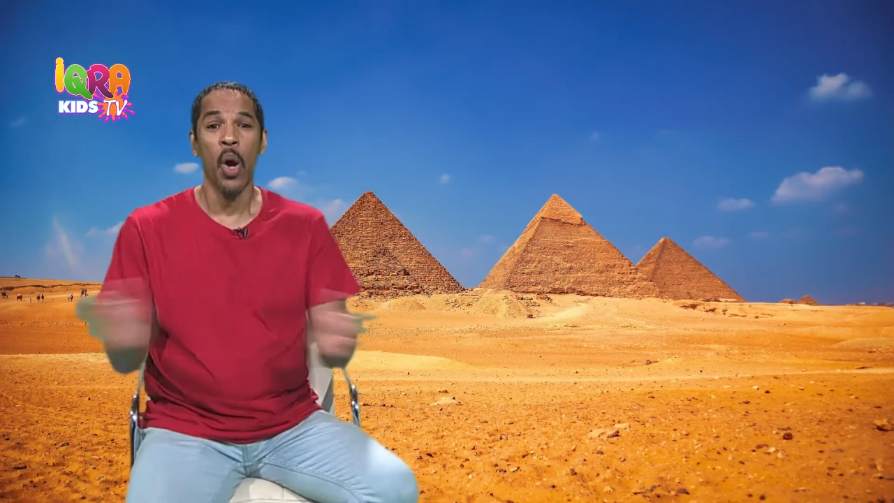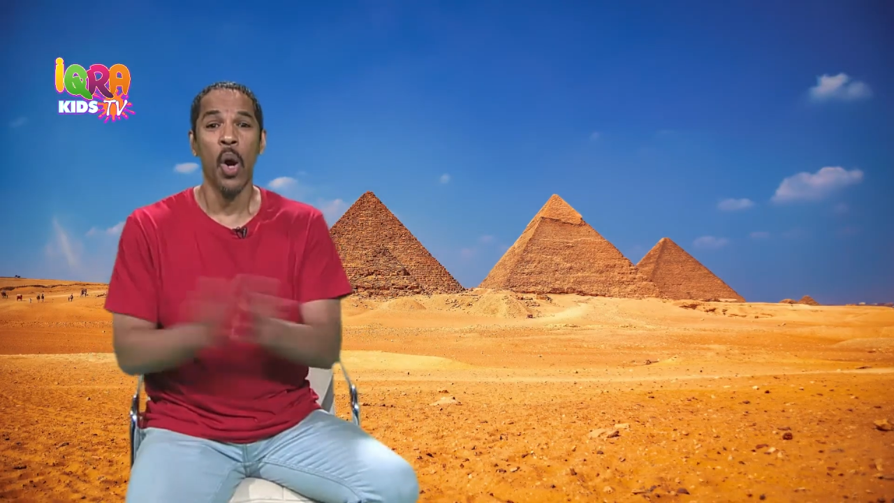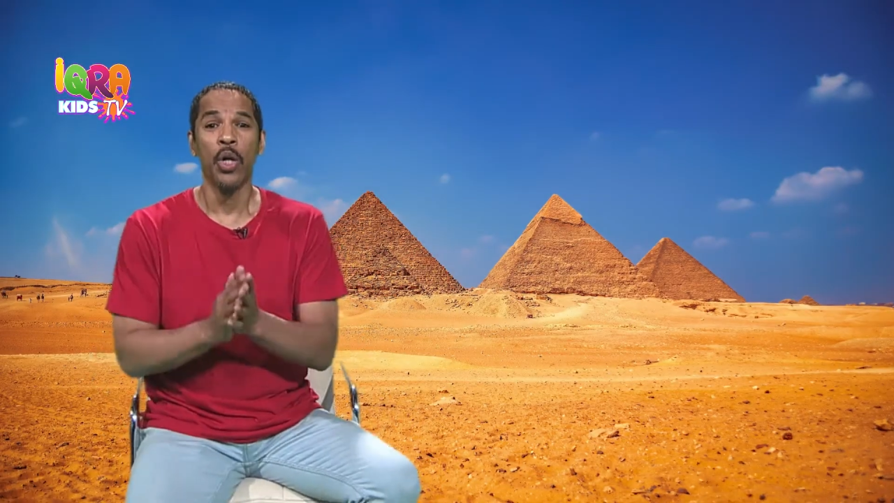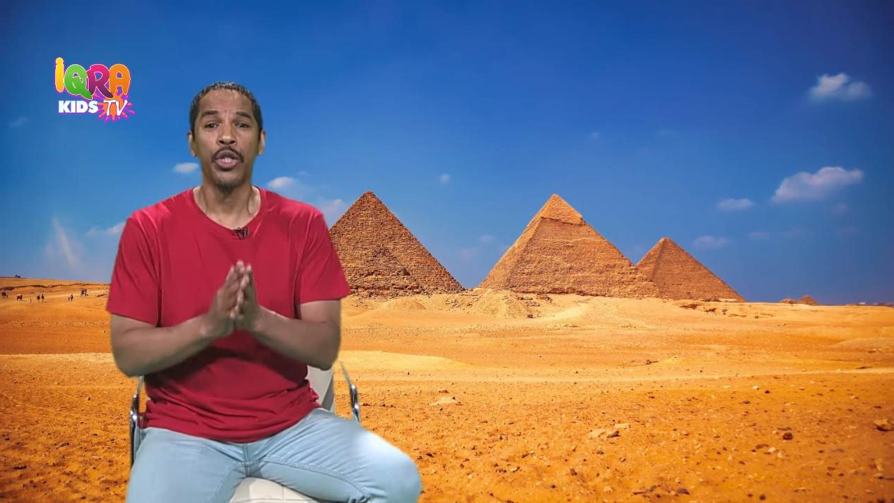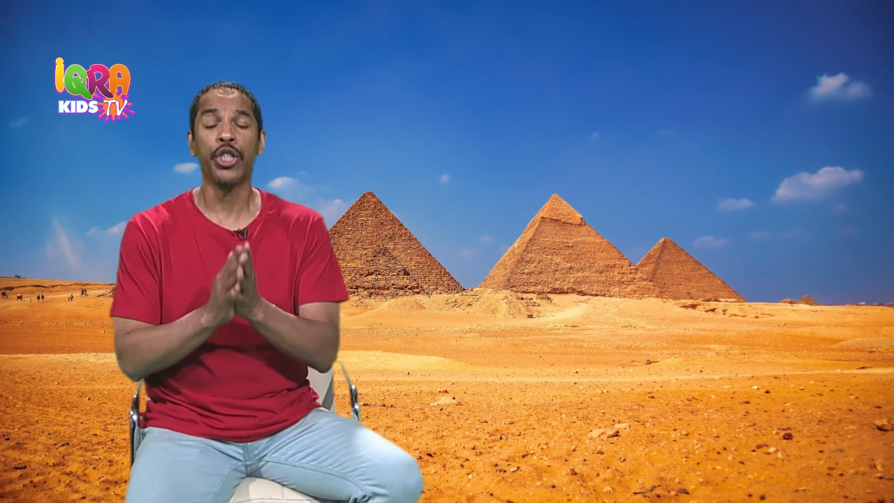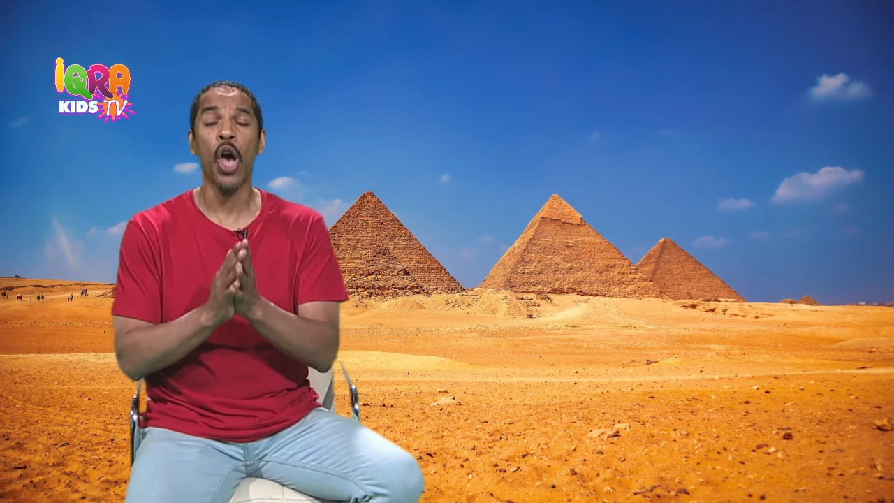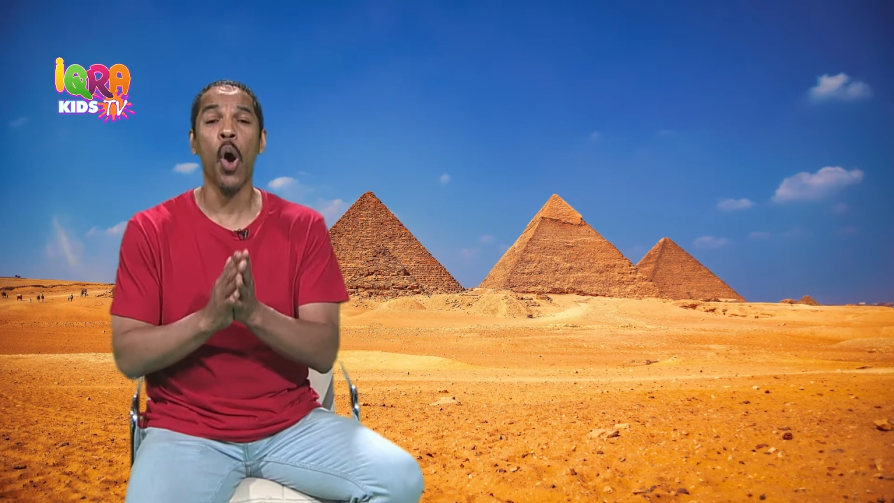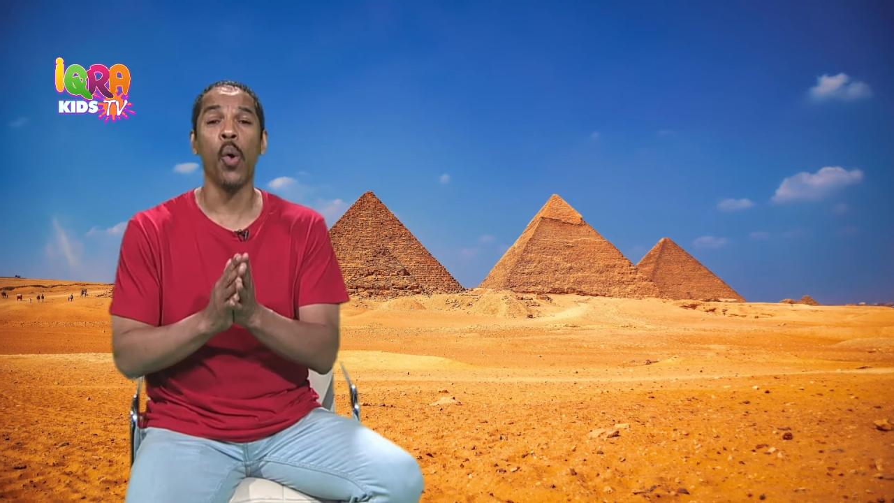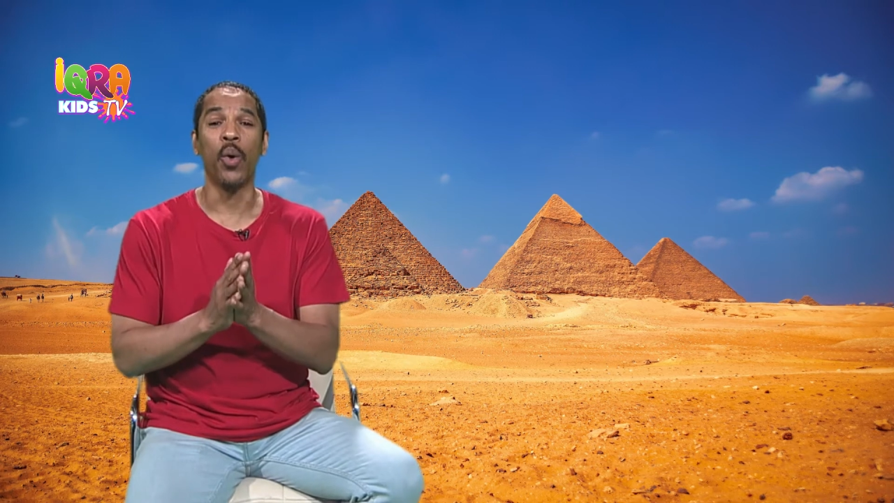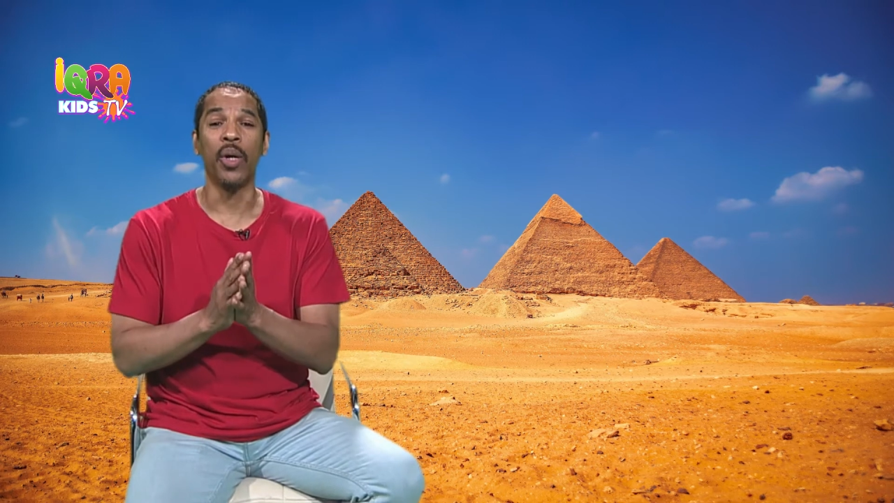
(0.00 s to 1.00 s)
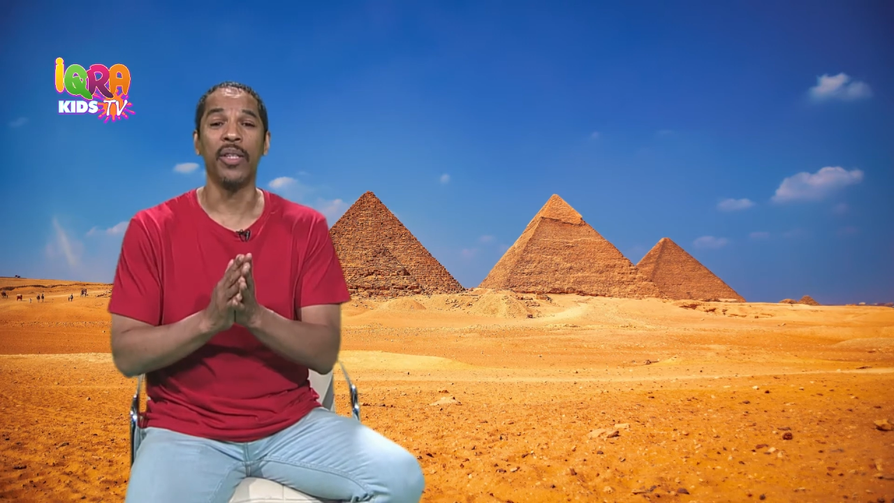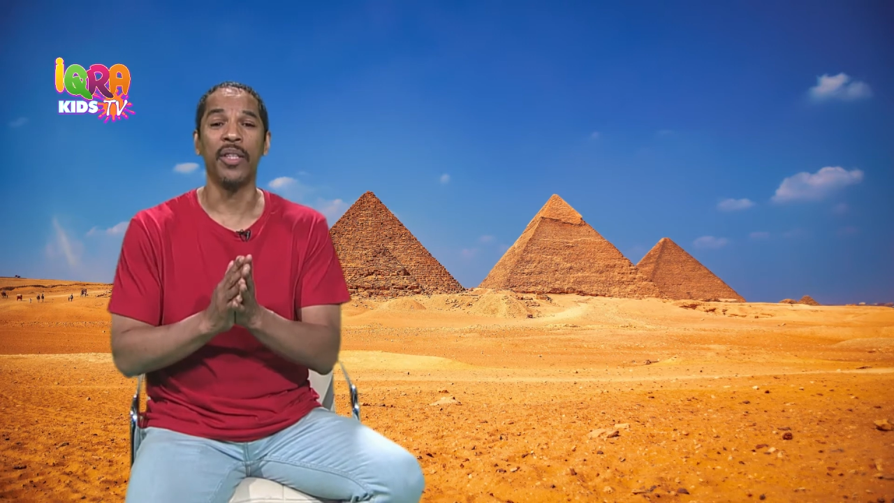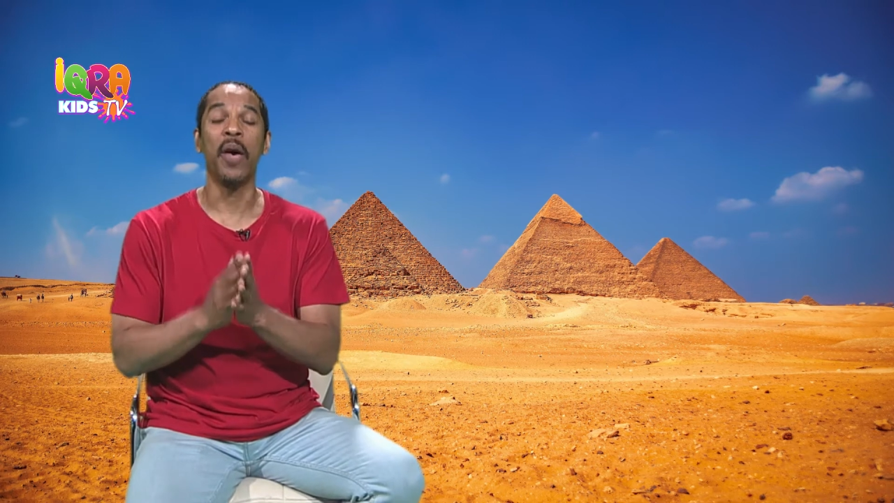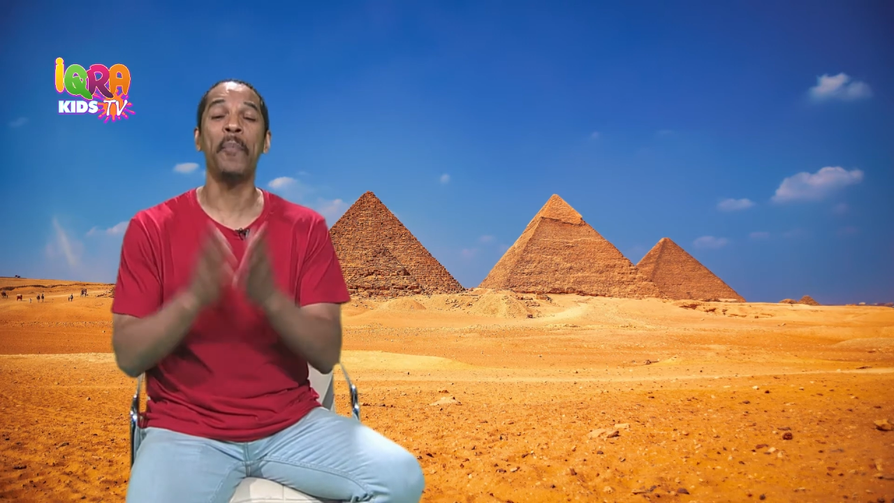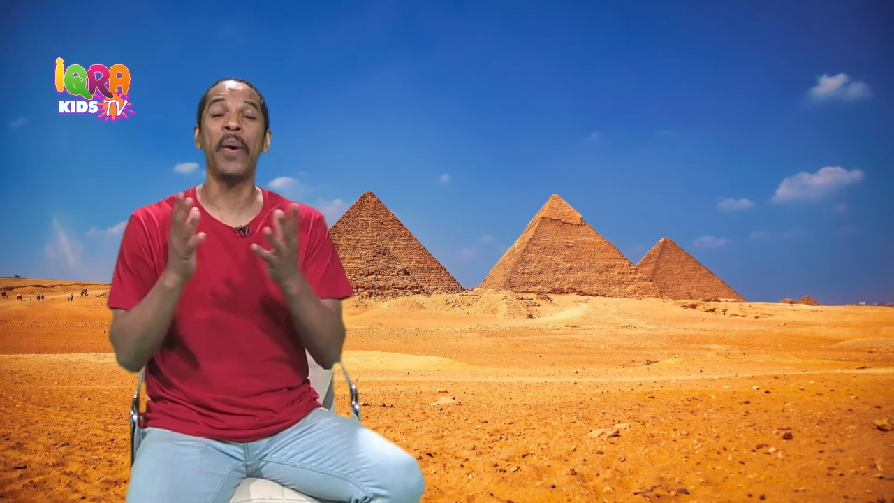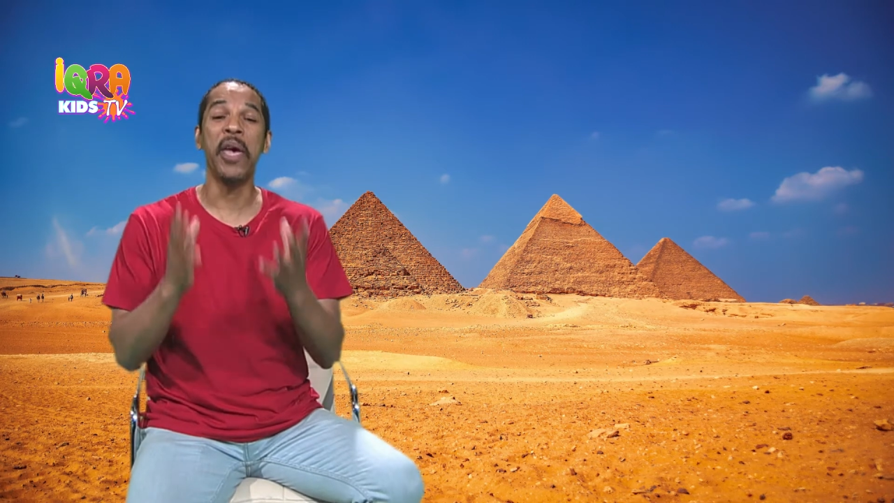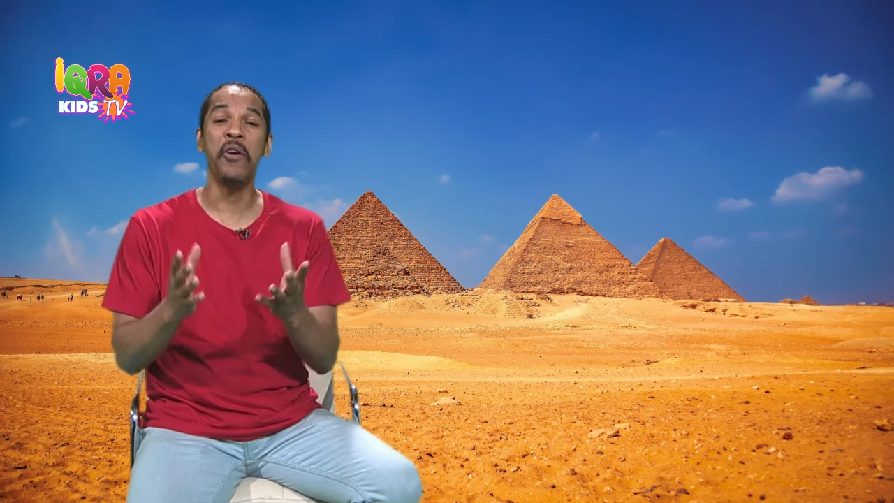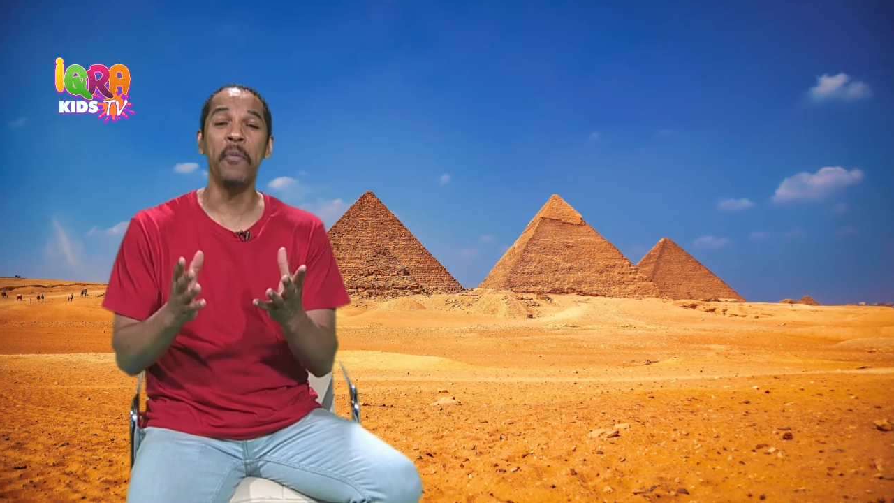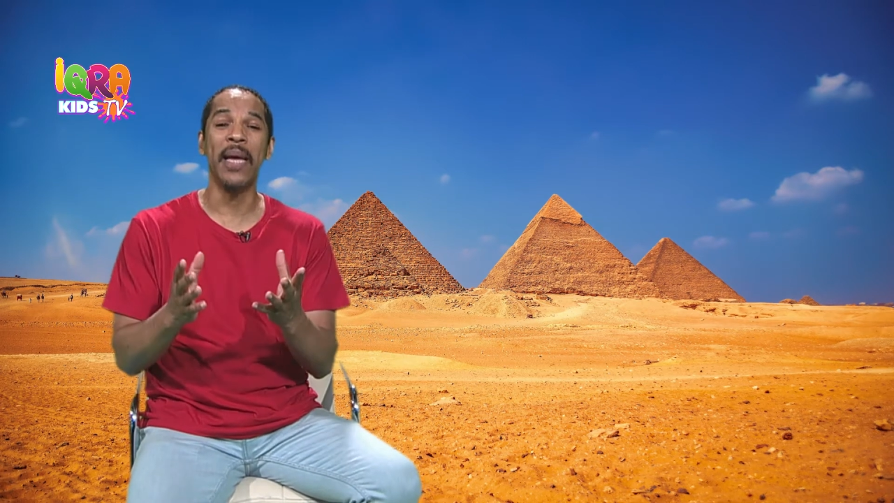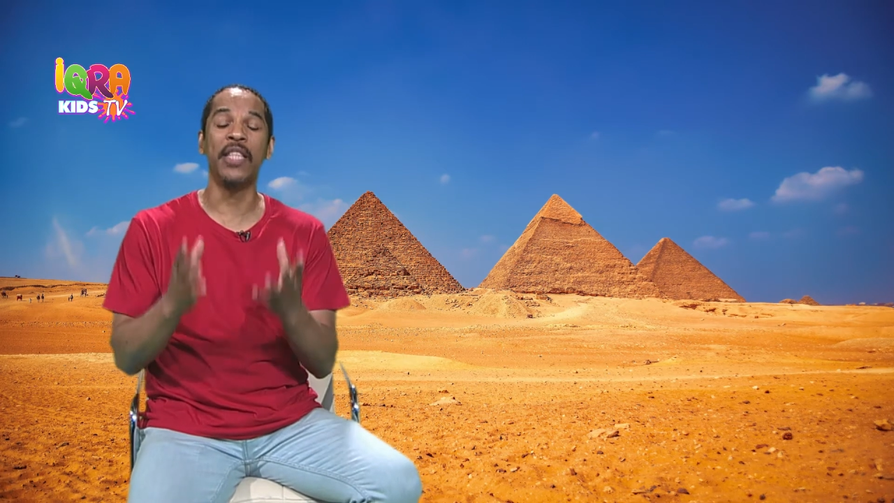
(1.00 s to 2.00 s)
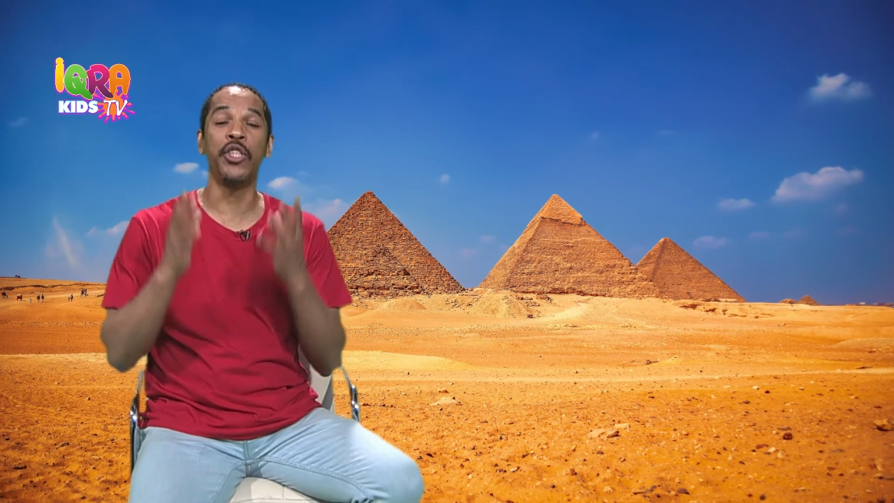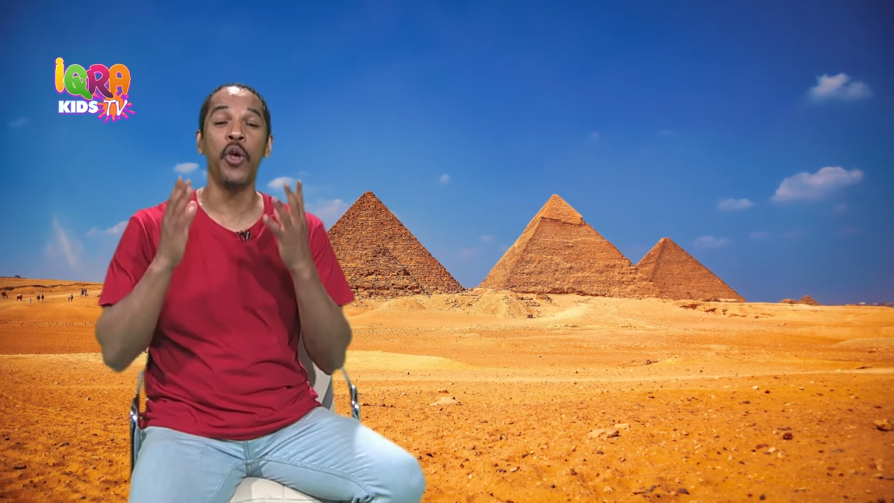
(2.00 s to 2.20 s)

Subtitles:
So, the pyramids,